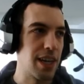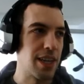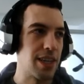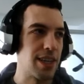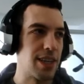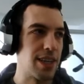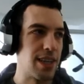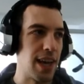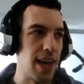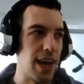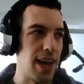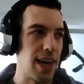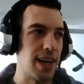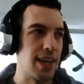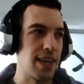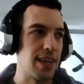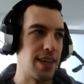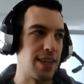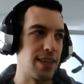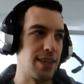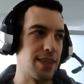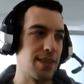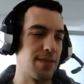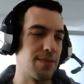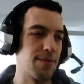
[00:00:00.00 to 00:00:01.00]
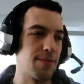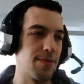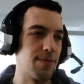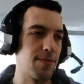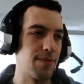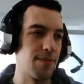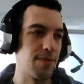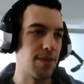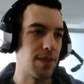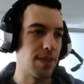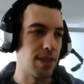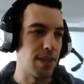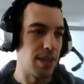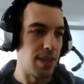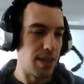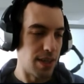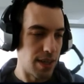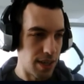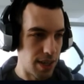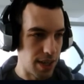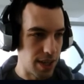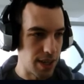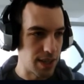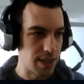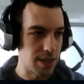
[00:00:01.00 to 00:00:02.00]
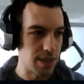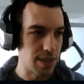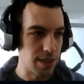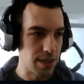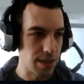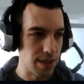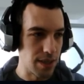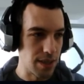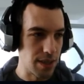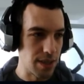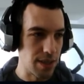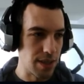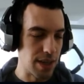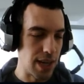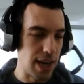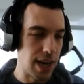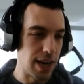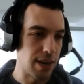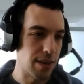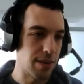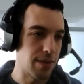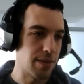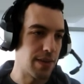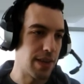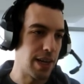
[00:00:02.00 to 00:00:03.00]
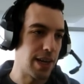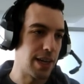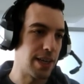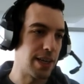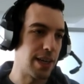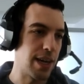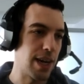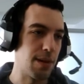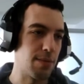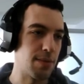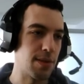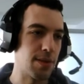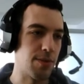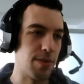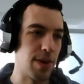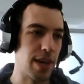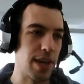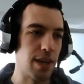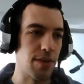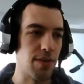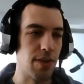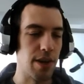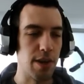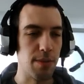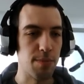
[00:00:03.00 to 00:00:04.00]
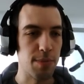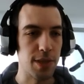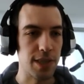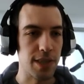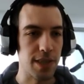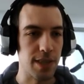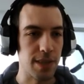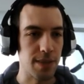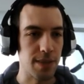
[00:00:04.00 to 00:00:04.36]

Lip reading: data. It's 9 out of 10 times rather the opposite.